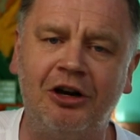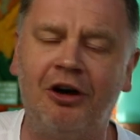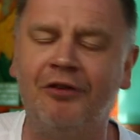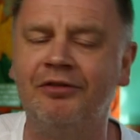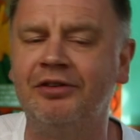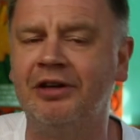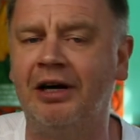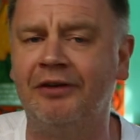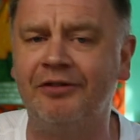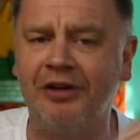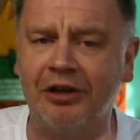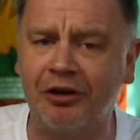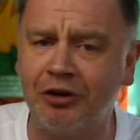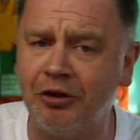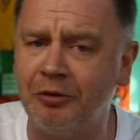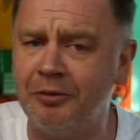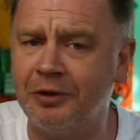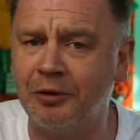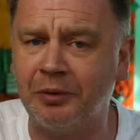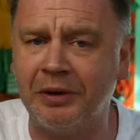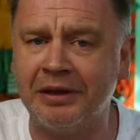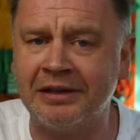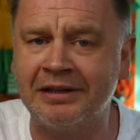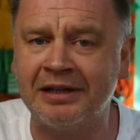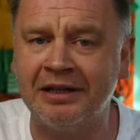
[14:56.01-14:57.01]
Or have you
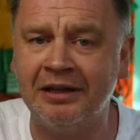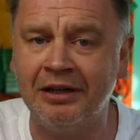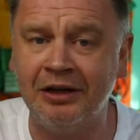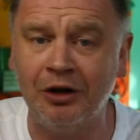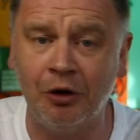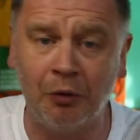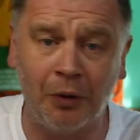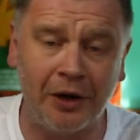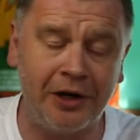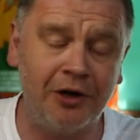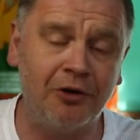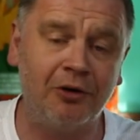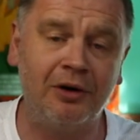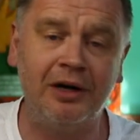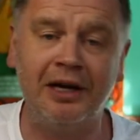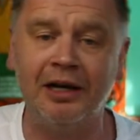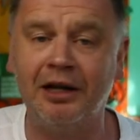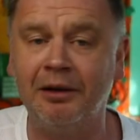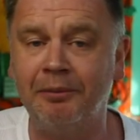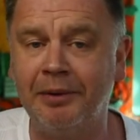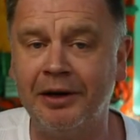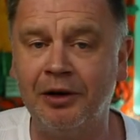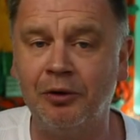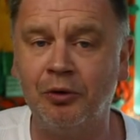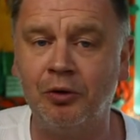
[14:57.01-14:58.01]
come to it when you're a
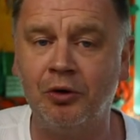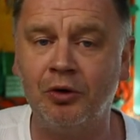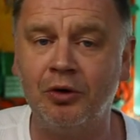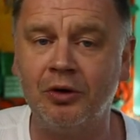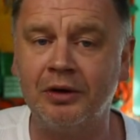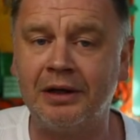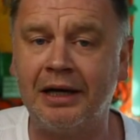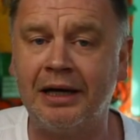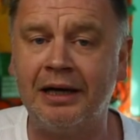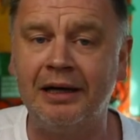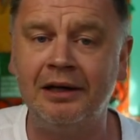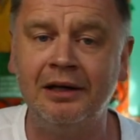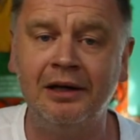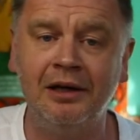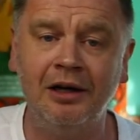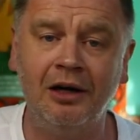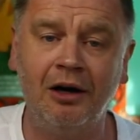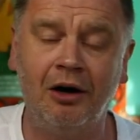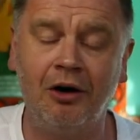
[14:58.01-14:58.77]
little bit older?